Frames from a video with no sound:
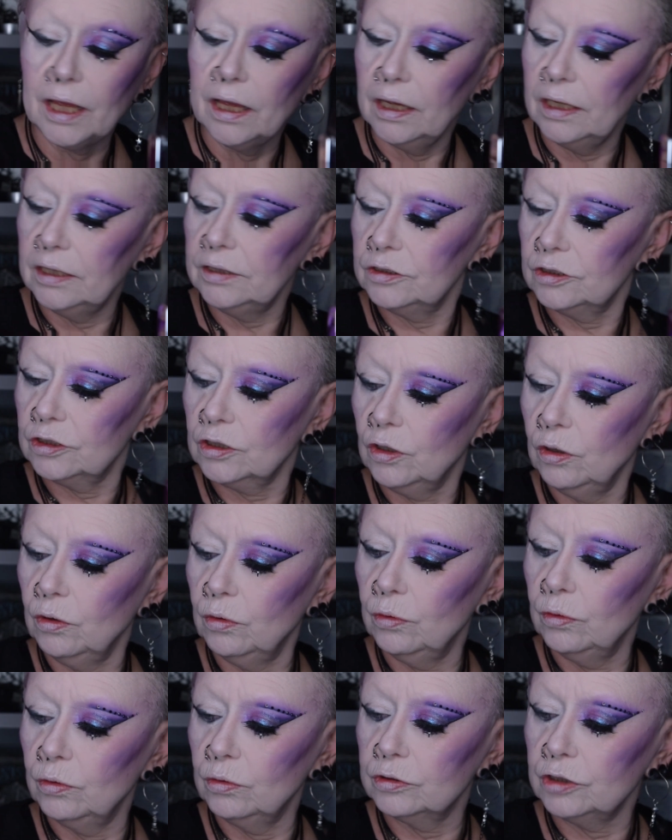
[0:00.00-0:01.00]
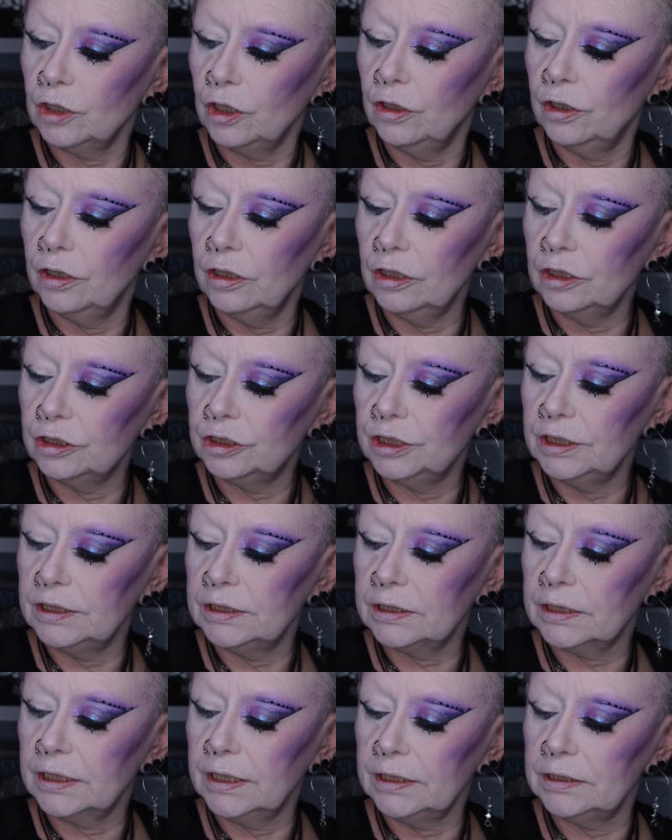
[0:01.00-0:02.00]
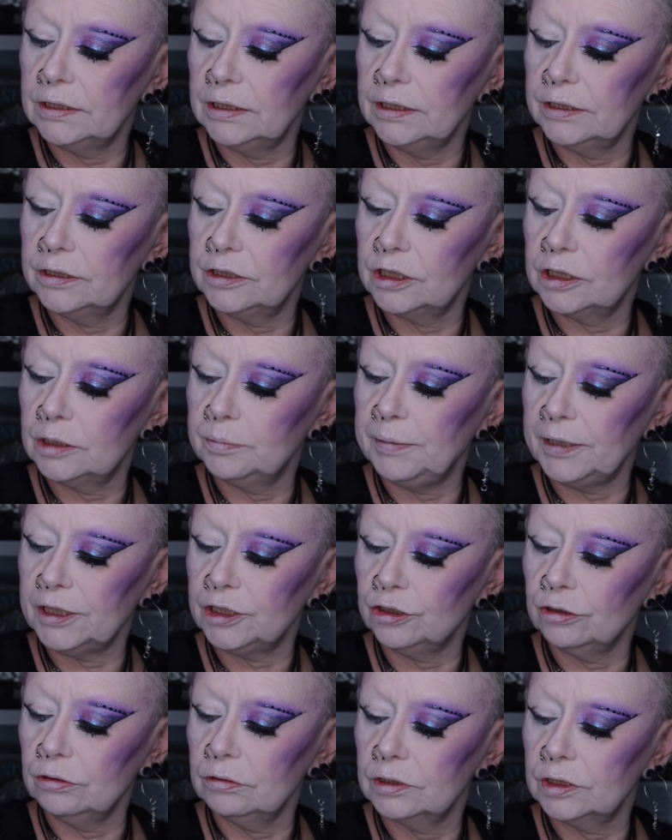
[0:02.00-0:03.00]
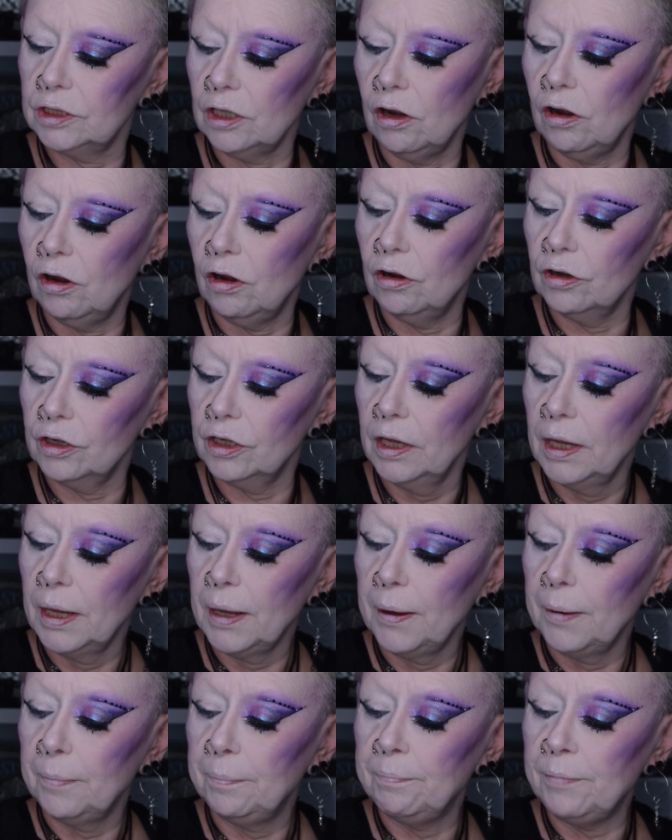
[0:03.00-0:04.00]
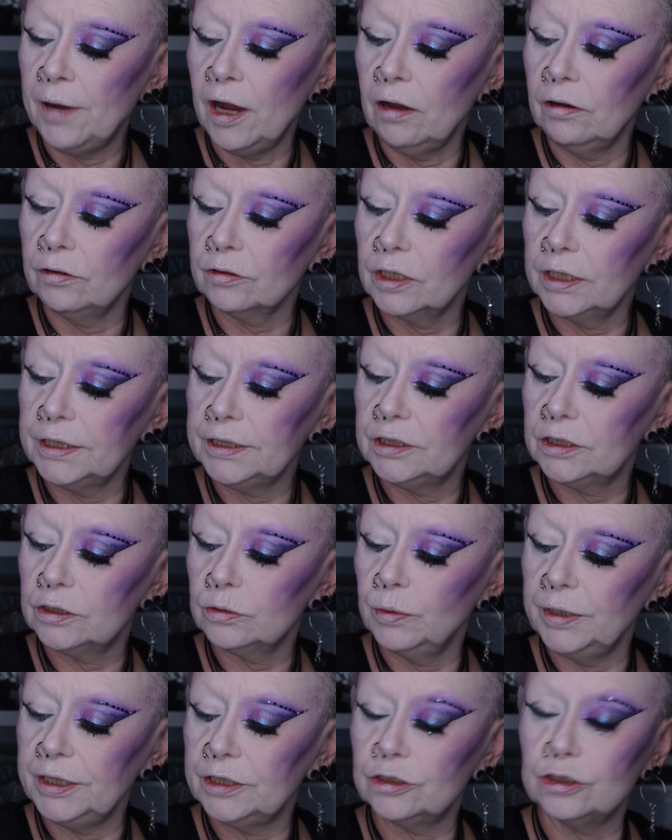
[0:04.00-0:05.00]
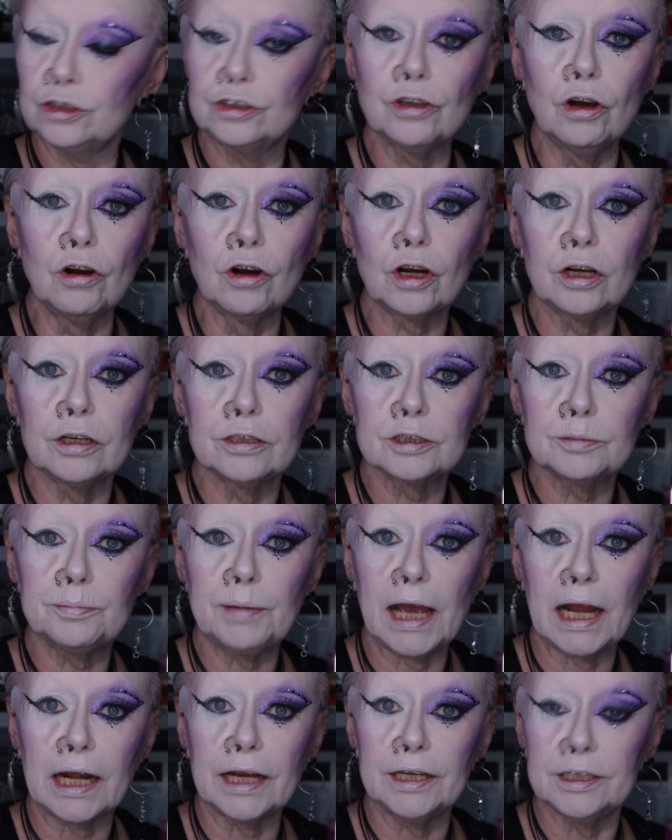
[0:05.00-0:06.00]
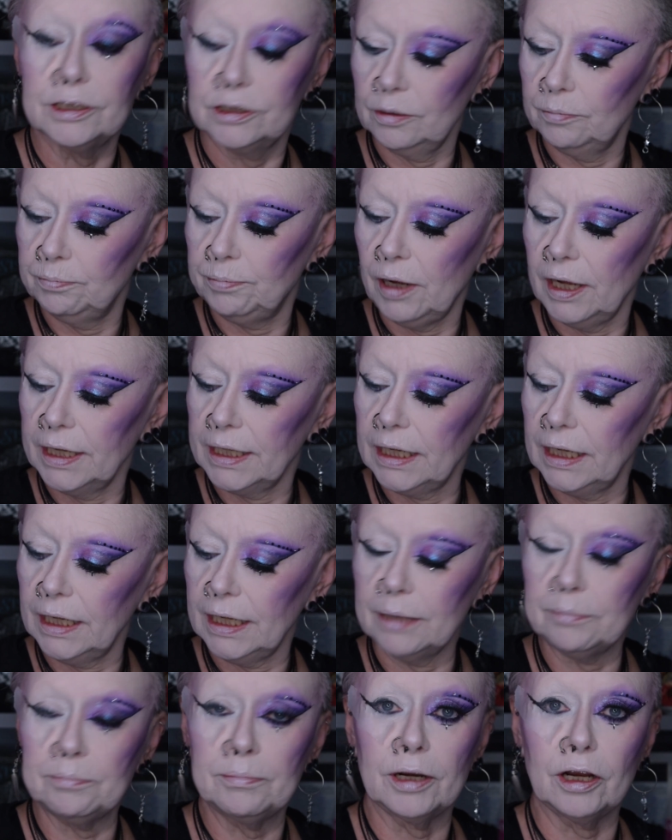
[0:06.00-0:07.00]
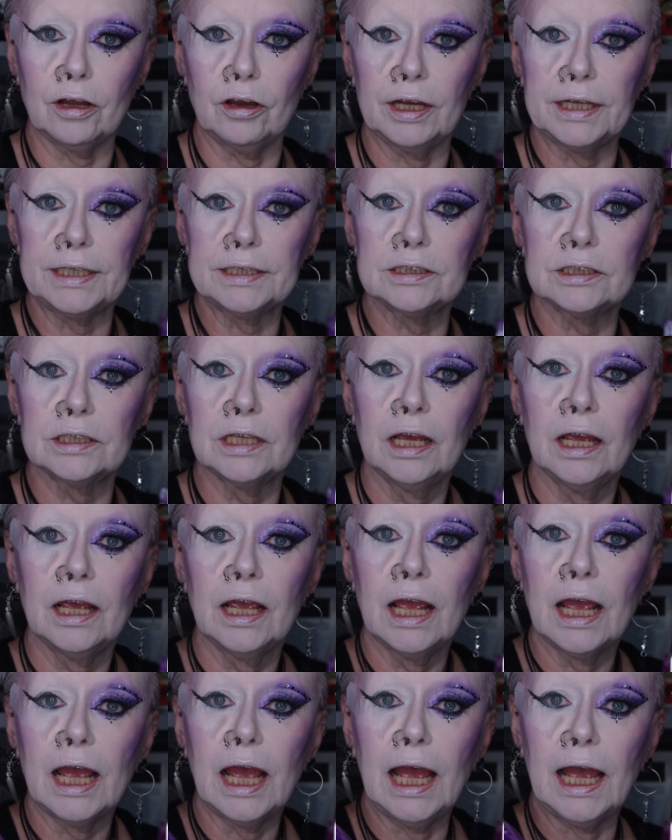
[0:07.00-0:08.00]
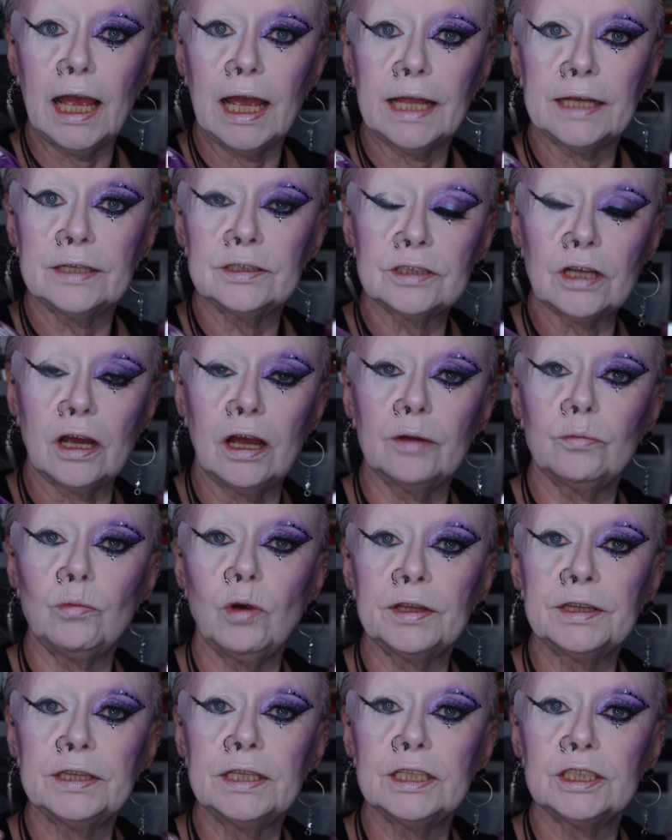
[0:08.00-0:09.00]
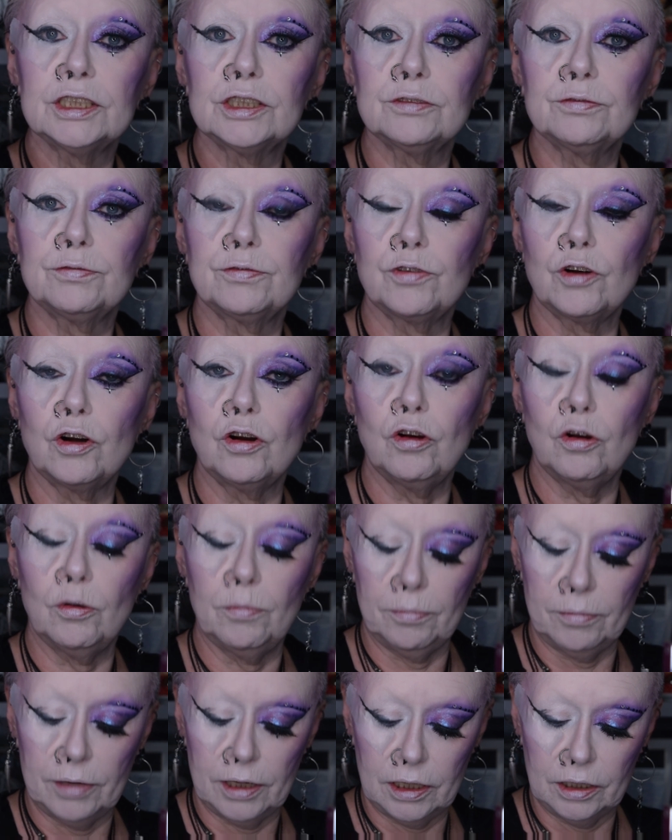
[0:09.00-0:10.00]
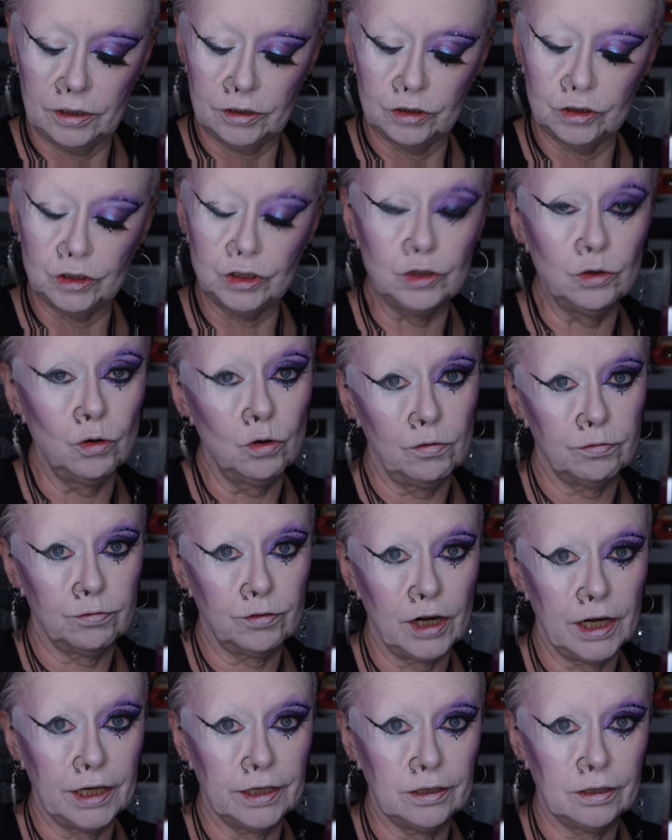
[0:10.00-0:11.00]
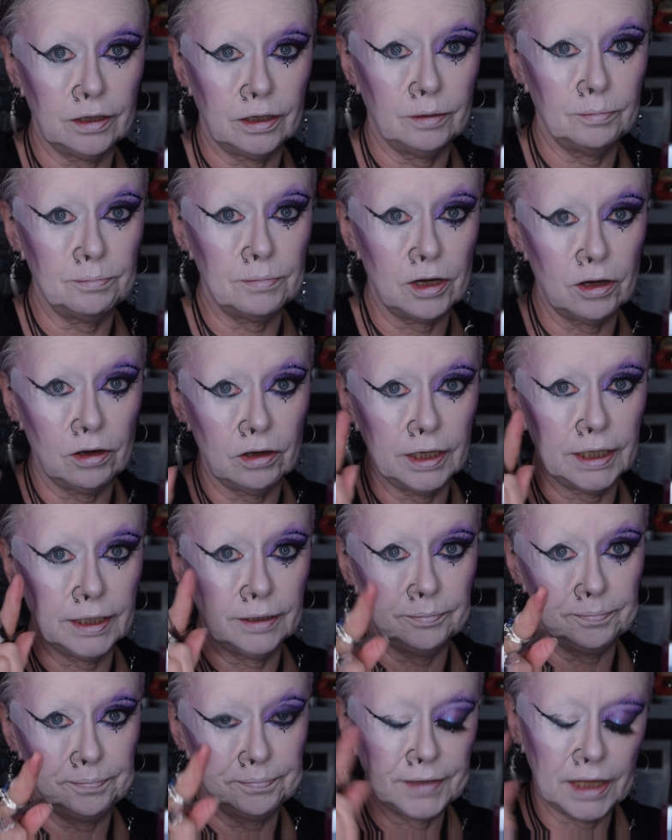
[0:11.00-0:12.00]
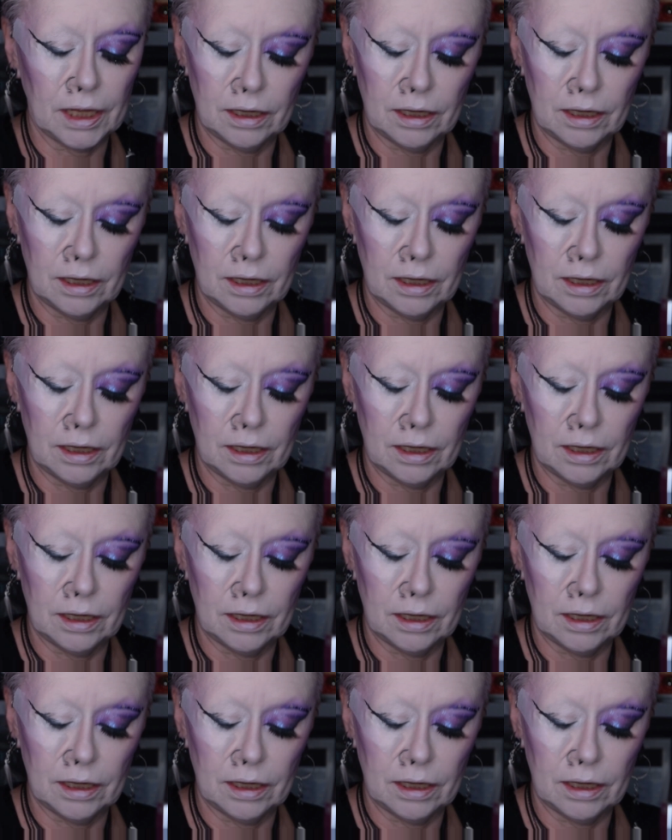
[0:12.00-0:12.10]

It's called Hershey's Kisses Special Dark Mildly Sweet Chocolate Palette by Glamlight. And I won this from your friend and mine,